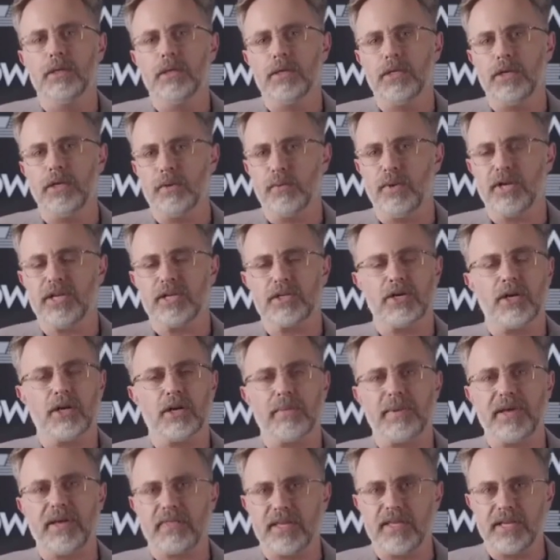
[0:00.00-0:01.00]
You know, we can talk
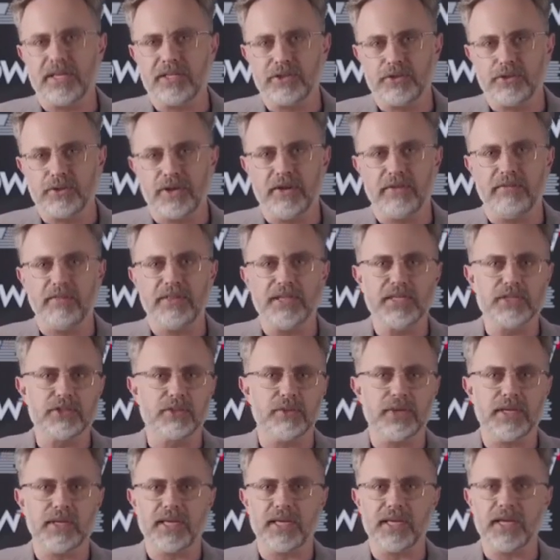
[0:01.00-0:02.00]
about the history of the
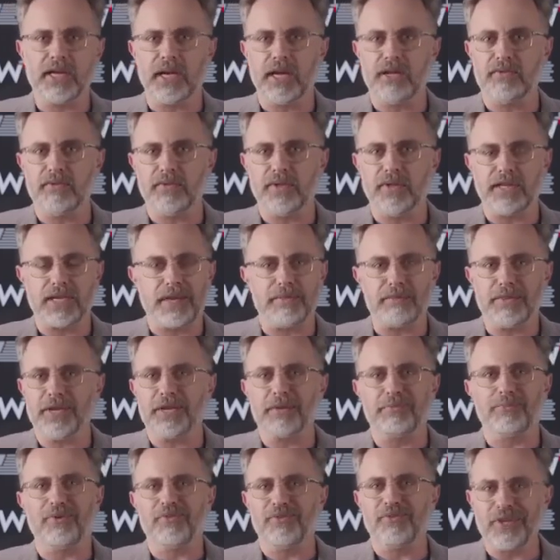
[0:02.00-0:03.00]
Israeli conflict. I'm not
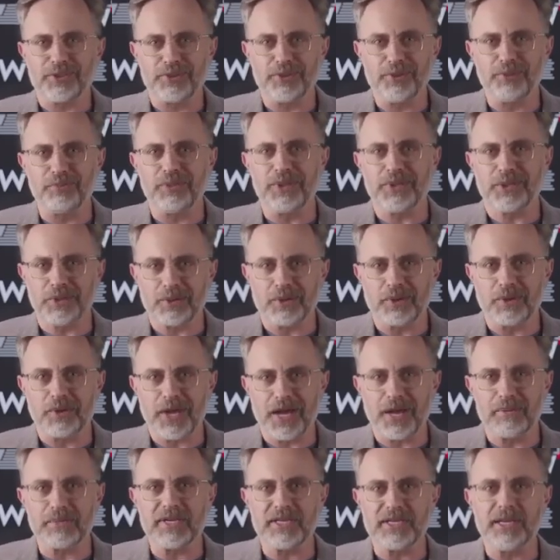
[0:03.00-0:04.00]
a professional political
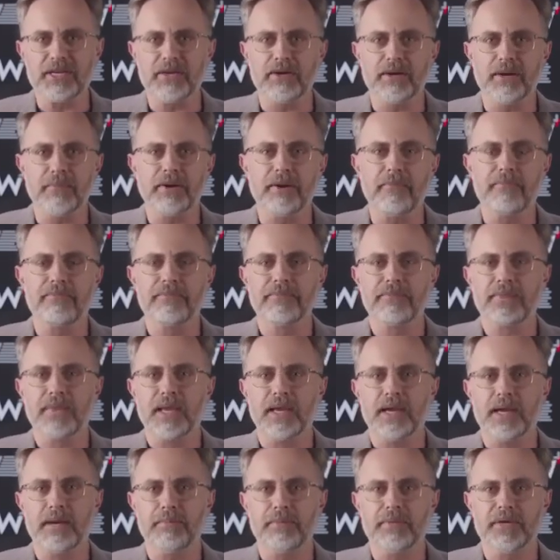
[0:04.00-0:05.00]
commentator. I'm
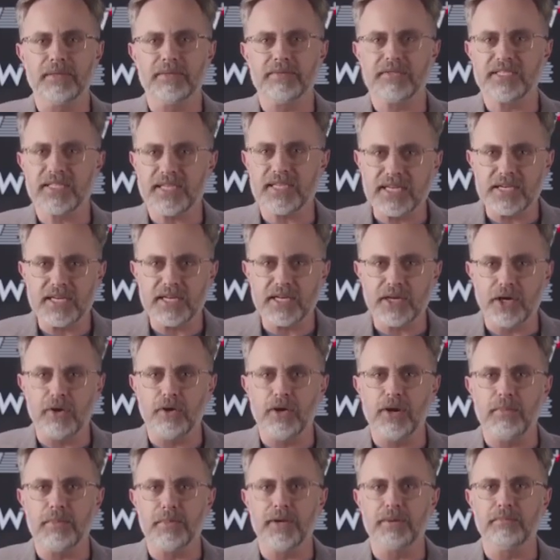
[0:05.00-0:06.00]
a
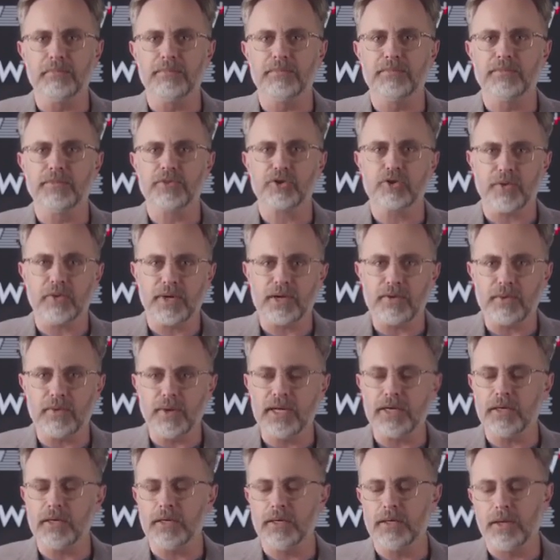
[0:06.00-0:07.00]
CEO. I'm a
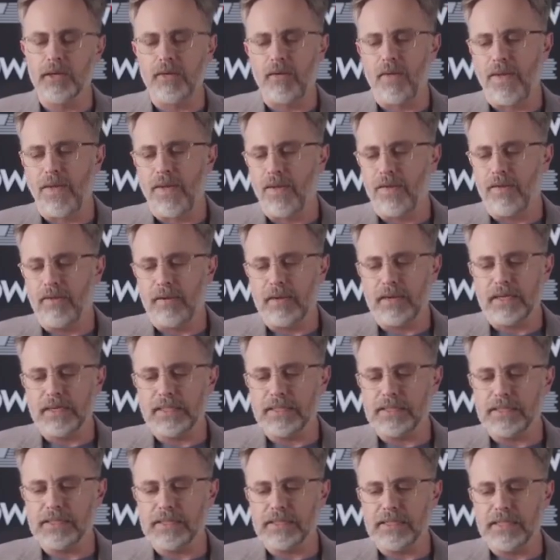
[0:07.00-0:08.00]
screenwriter,
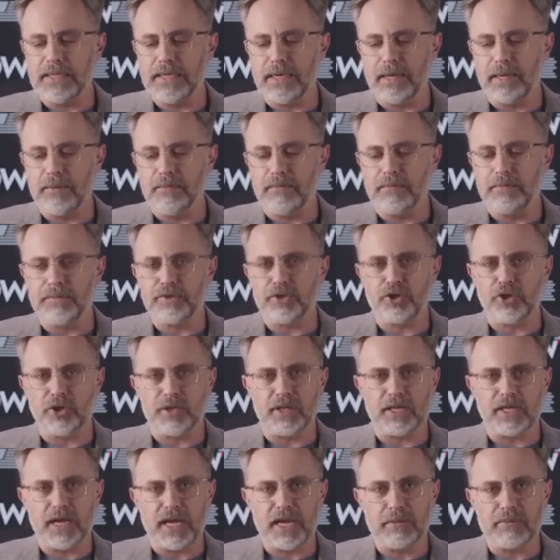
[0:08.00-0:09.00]
and I'm
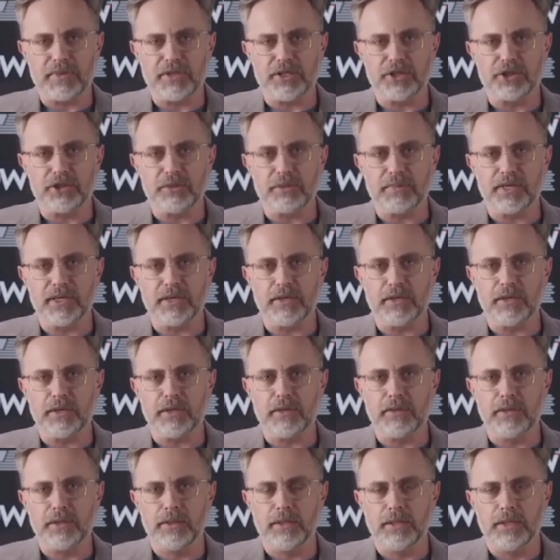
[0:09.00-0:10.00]
certainly not Ben
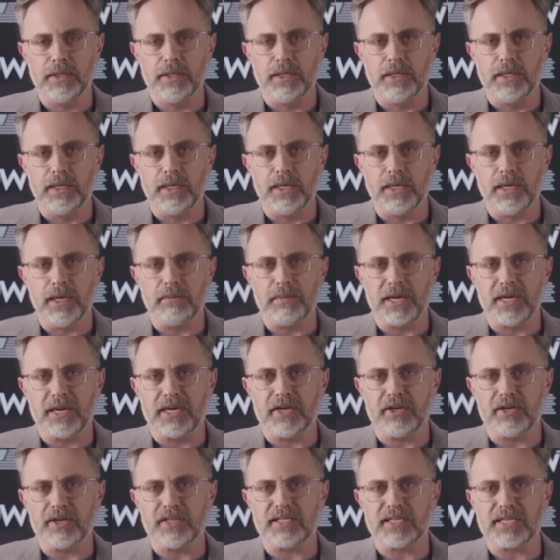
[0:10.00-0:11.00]
Shapiro. I'm not
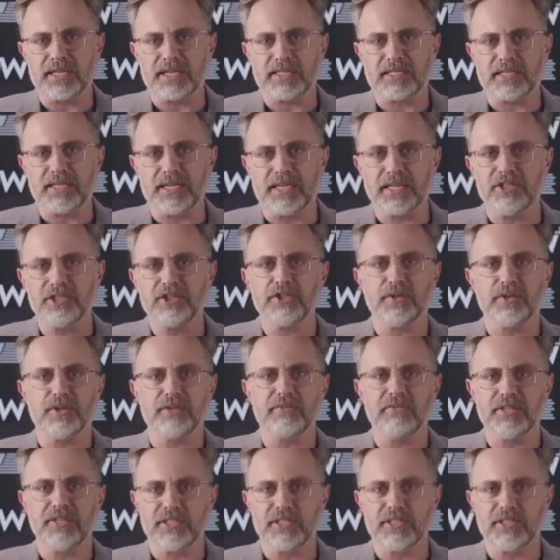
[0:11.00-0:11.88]
here to discuss the history of